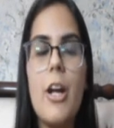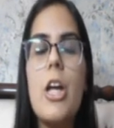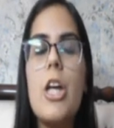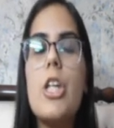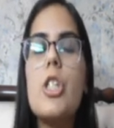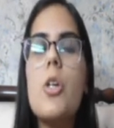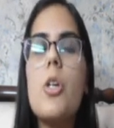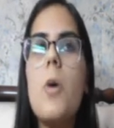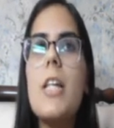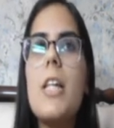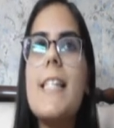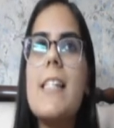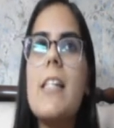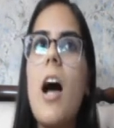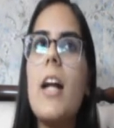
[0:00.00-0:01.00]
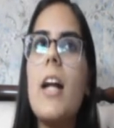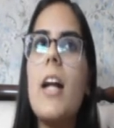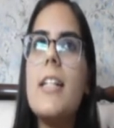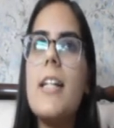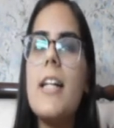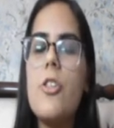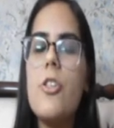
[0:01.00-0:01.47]
So what started
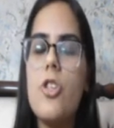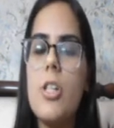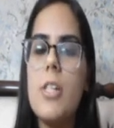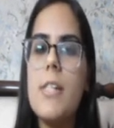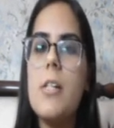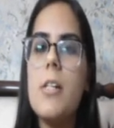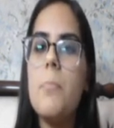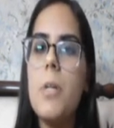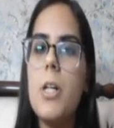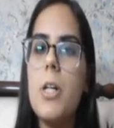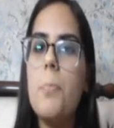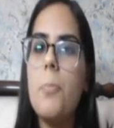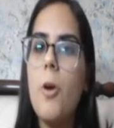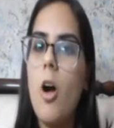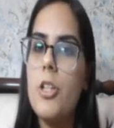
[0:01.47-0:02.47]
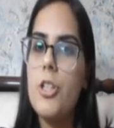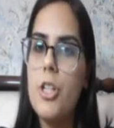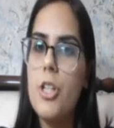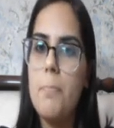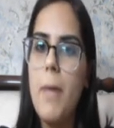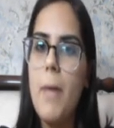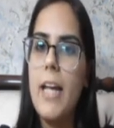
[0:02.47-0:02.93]
as just a mere
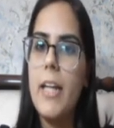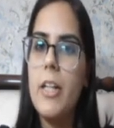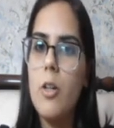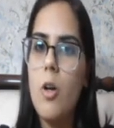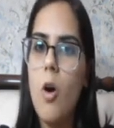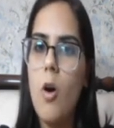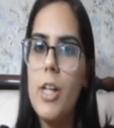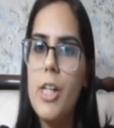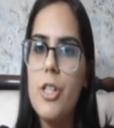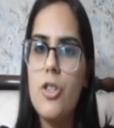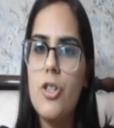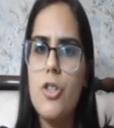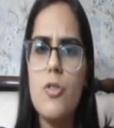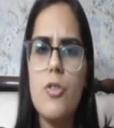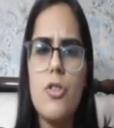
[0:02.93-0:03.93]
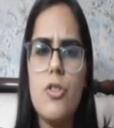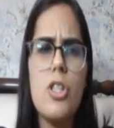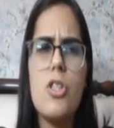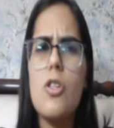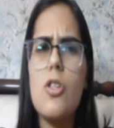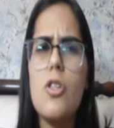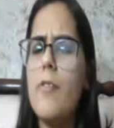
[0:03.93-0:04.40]
project back in college to just
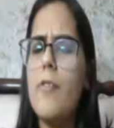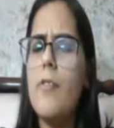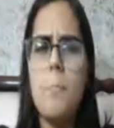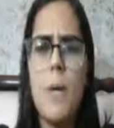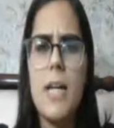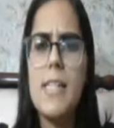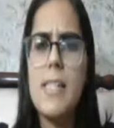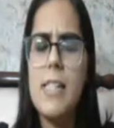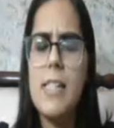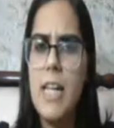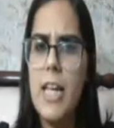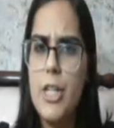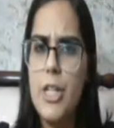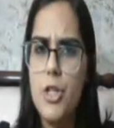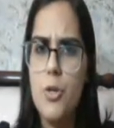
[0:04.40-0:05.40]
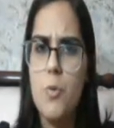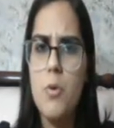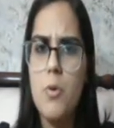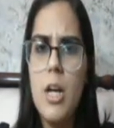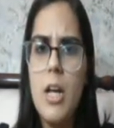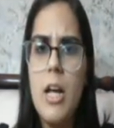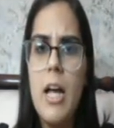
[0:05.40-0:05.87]
solve a personal issue,
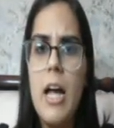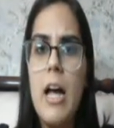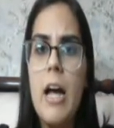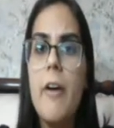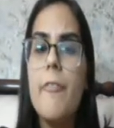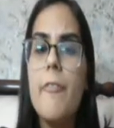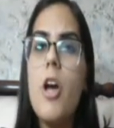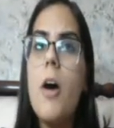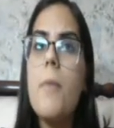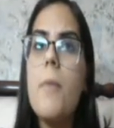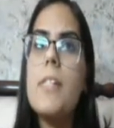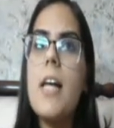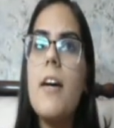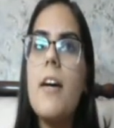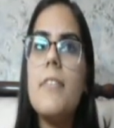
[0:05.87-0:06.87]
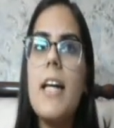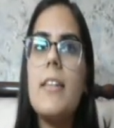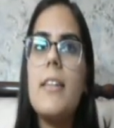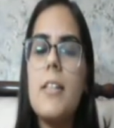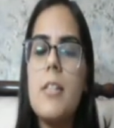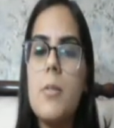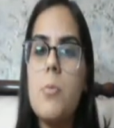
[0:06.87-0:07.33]
we observed that
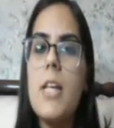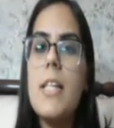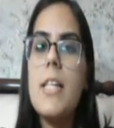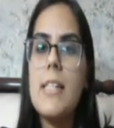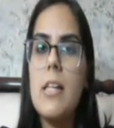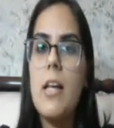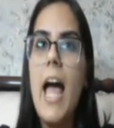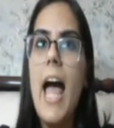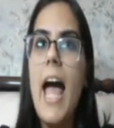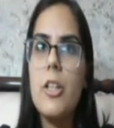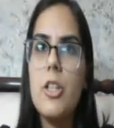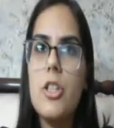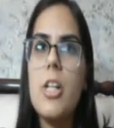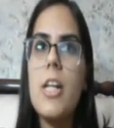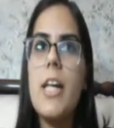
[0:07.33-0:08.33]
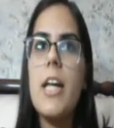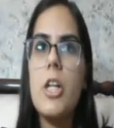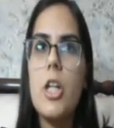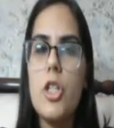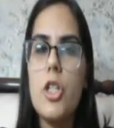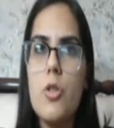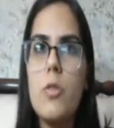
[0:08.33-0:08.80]
this was actually an
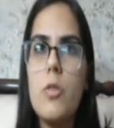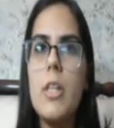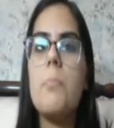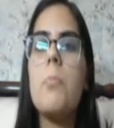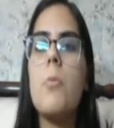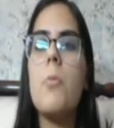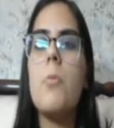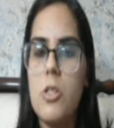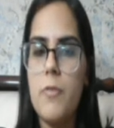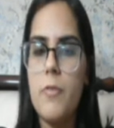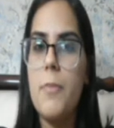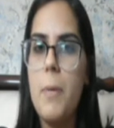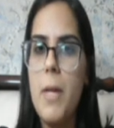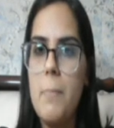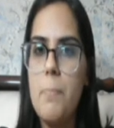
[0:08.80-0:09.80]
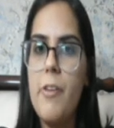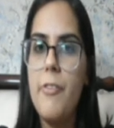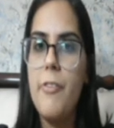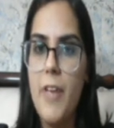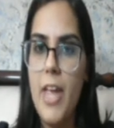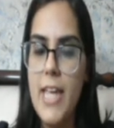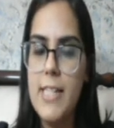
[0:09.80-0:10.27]
issue that most of the people
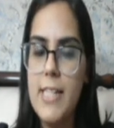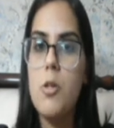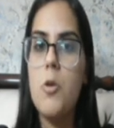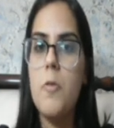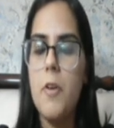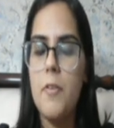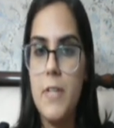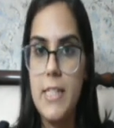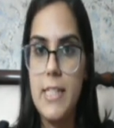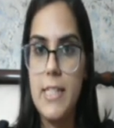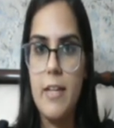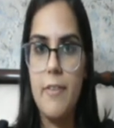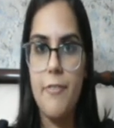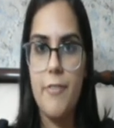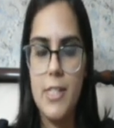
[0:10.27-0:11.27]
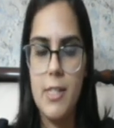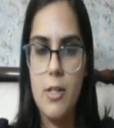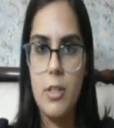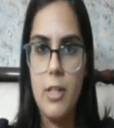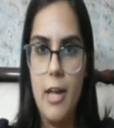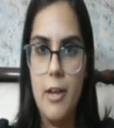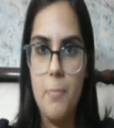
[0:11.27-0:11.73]
faced who were visiting
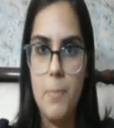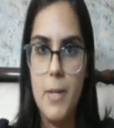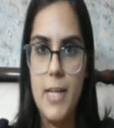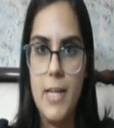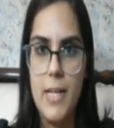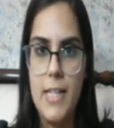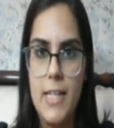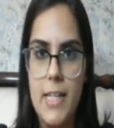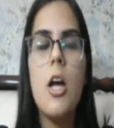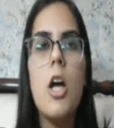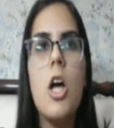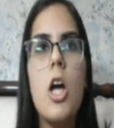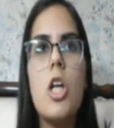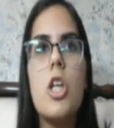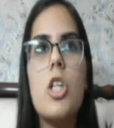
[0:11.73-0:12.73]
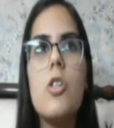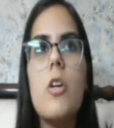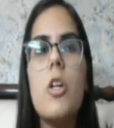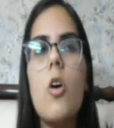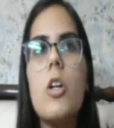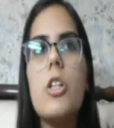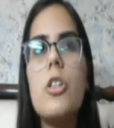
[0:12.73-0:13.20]
physiotherapists. Mm-hmm. So in
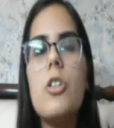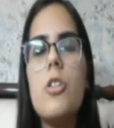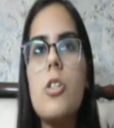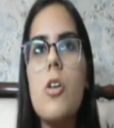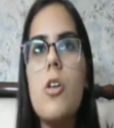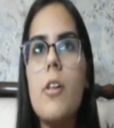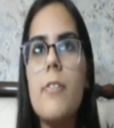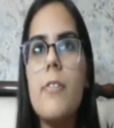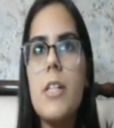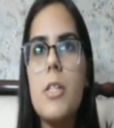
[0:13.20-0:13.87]
order to solve this